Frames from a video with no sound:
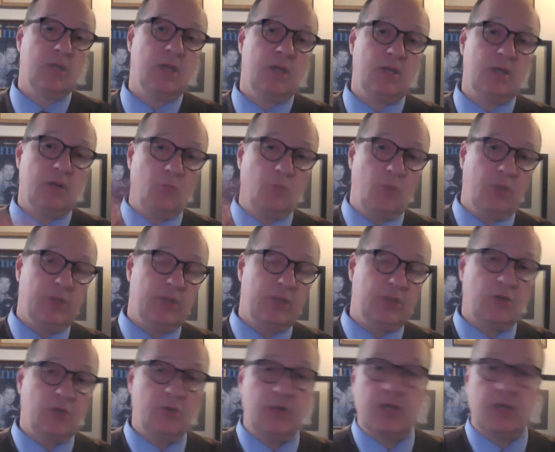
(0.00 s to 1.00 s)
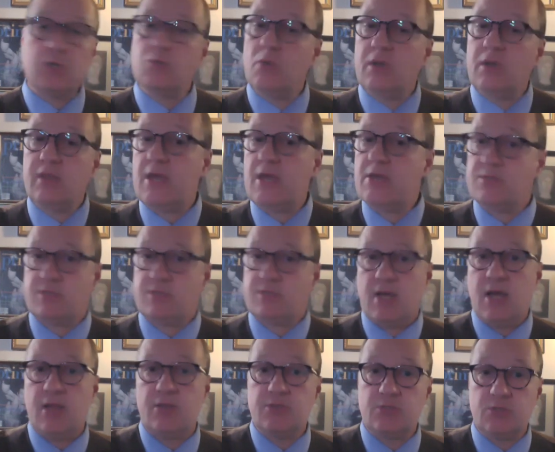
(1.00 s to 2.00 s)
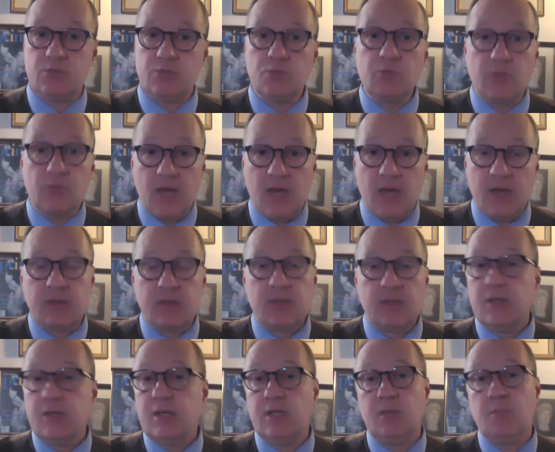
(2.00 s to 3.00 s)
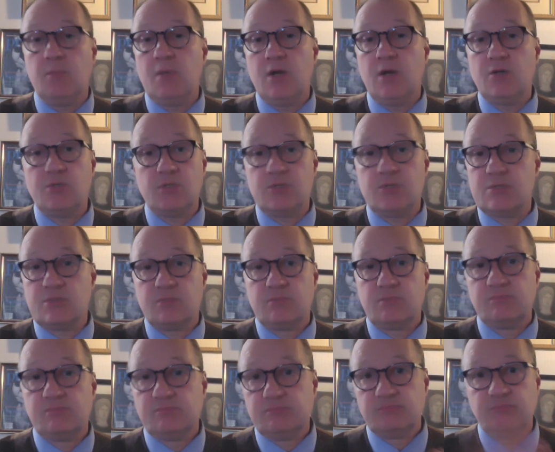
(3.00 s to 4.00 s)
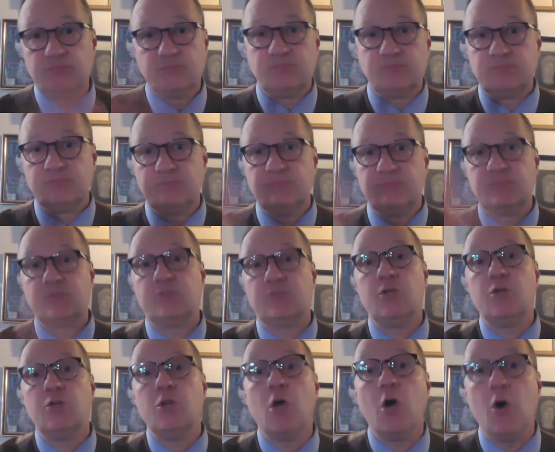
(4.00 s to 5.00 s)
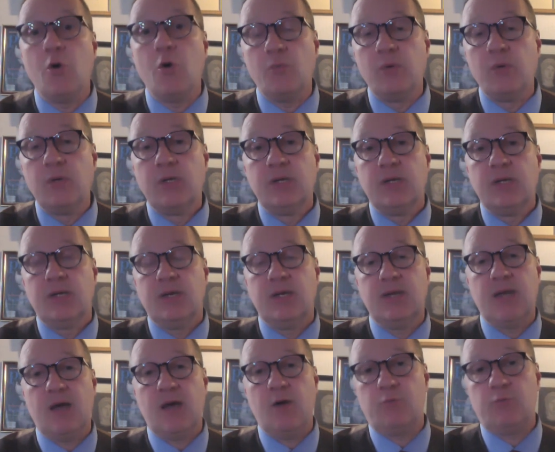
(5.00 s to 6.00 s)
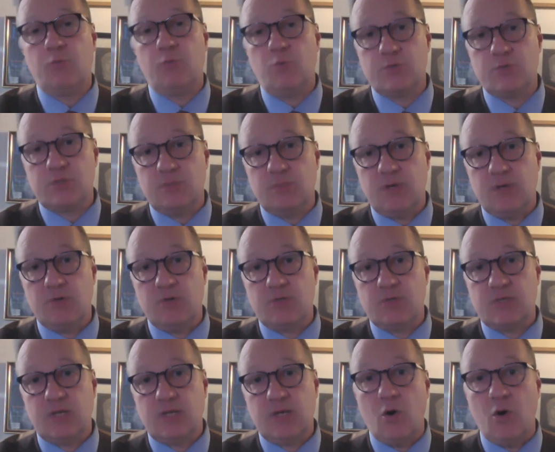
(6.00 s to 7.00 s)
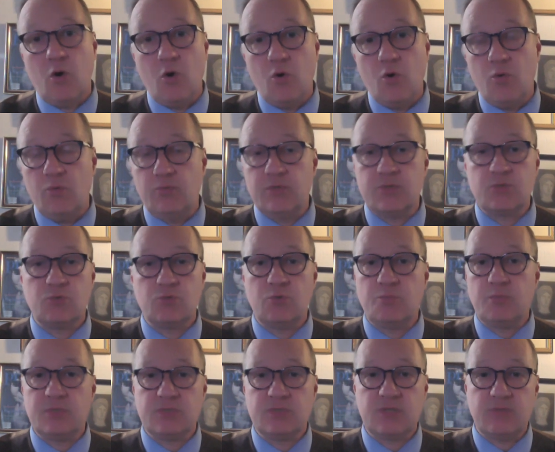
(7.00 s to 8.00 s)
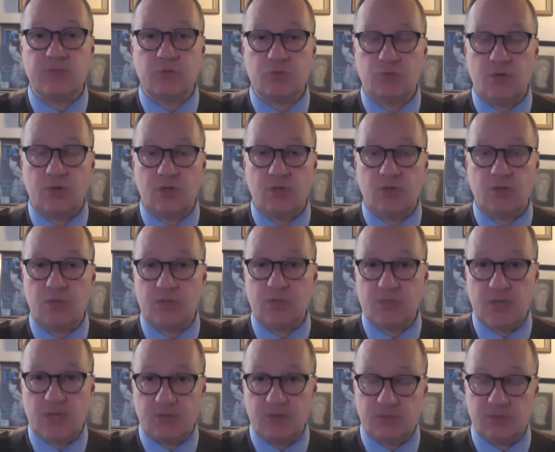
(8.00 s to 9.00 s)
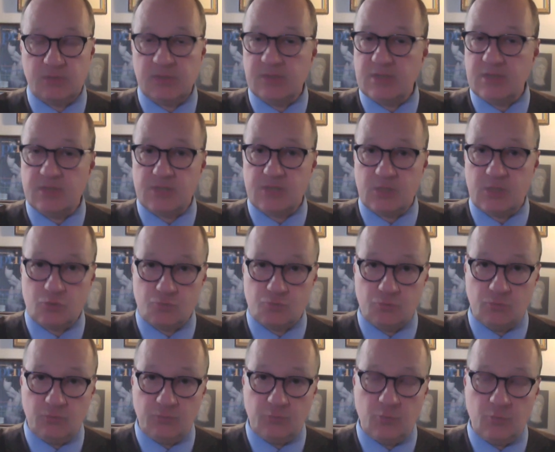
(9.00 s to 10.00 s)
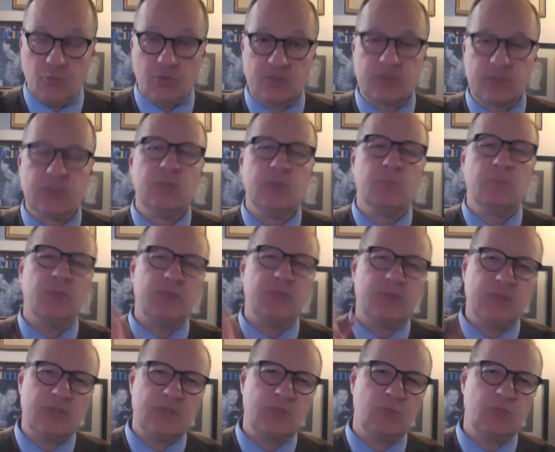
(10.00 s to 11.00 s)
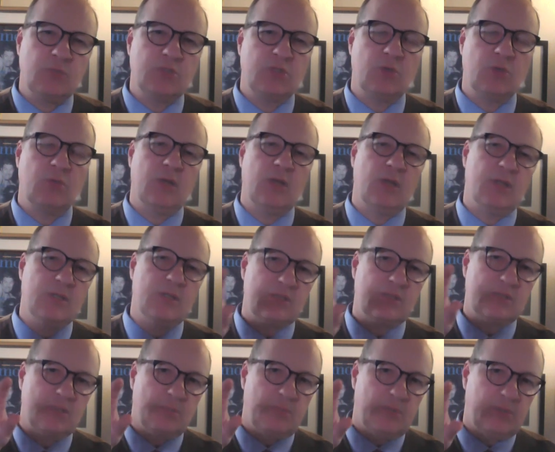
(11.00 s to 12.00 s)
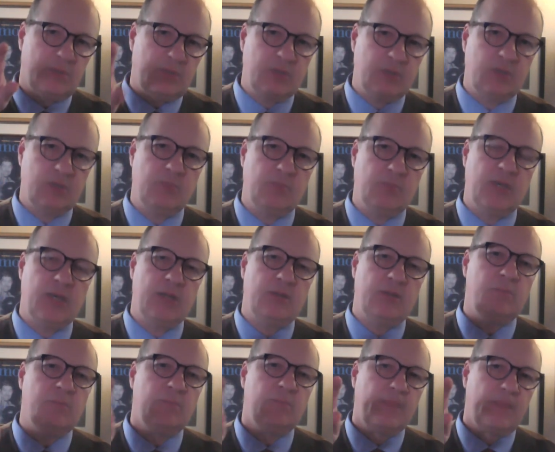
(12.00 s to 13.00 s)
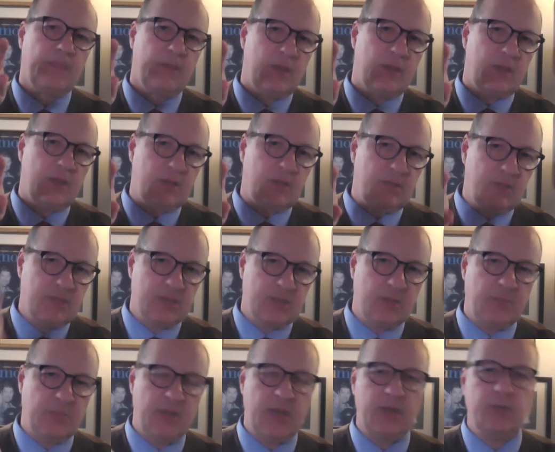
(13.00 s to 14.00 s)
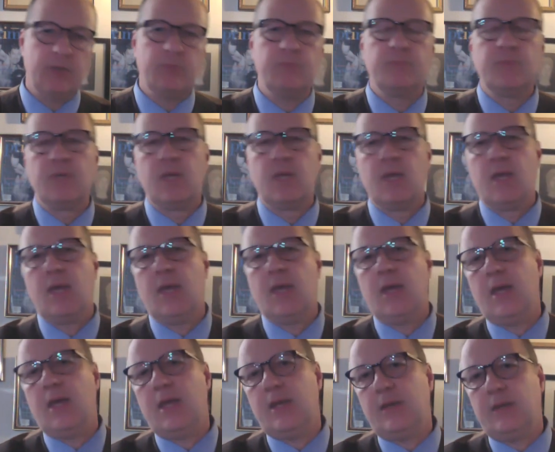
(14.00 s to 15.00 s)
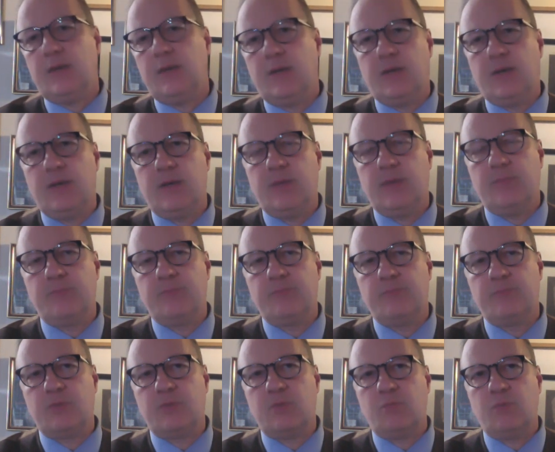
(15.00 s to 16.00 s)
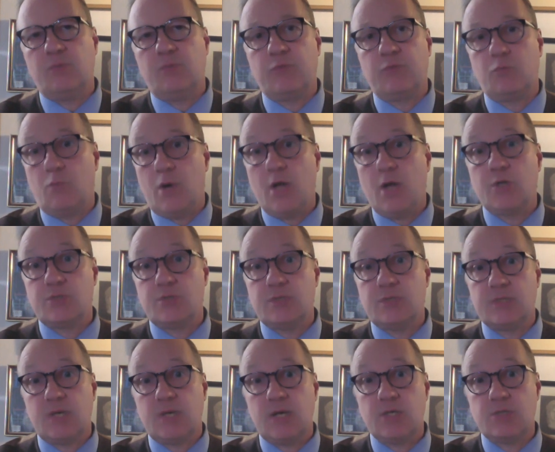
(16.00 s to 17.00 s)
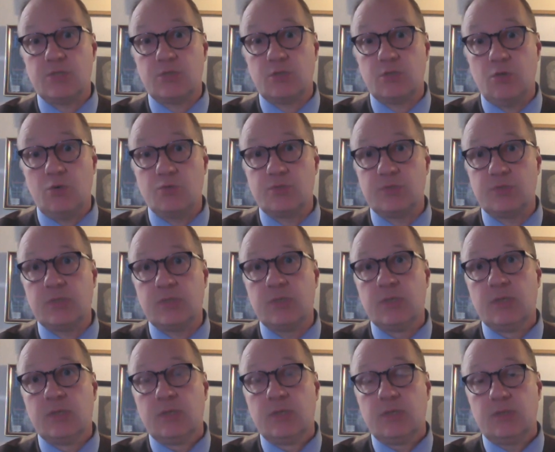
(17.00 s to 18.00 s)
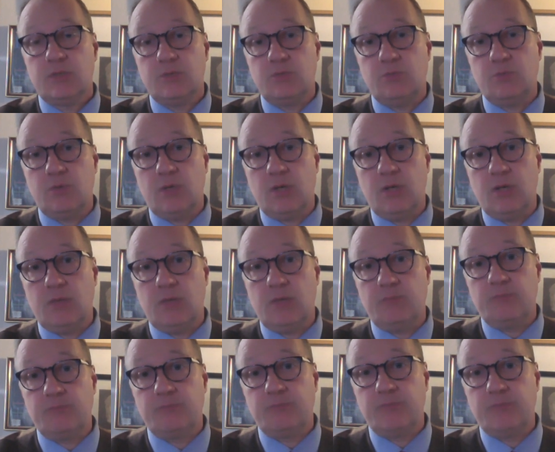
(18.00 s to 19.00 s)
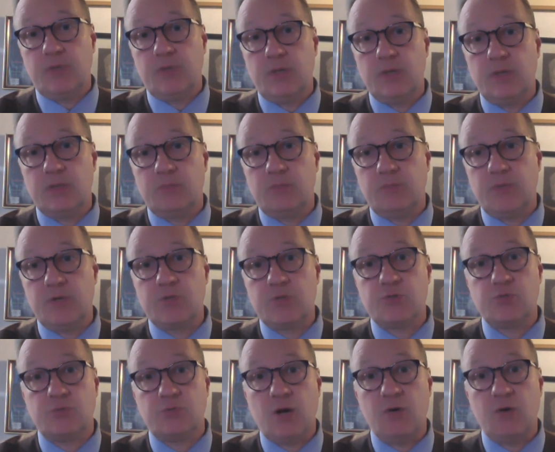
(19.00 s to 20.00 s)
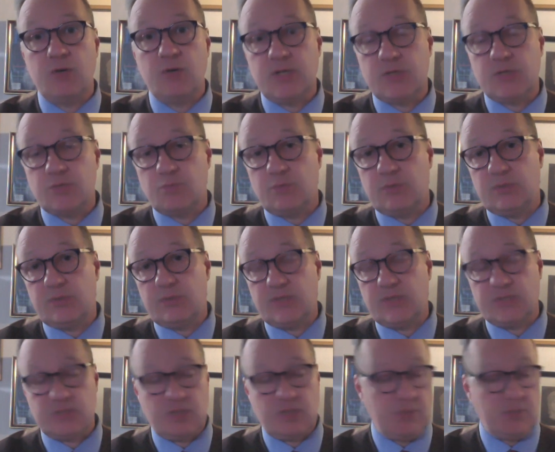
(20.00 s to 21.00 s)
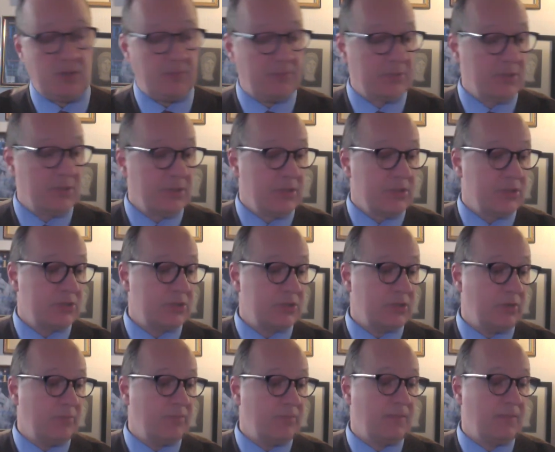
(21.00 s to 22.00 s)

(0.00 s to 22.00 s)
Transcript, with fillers: And they're willing to donate twenty thousand dollars to do that. And the mayor just said no. And now, of course, the mayor is saying, "Oh, this group has never tried to reach out to." That's not true, of course. But this is what's going on. This is a political battle and a legal battle and um, you have to watch these cases closely to um, uh, to better suit our needs when things come up. So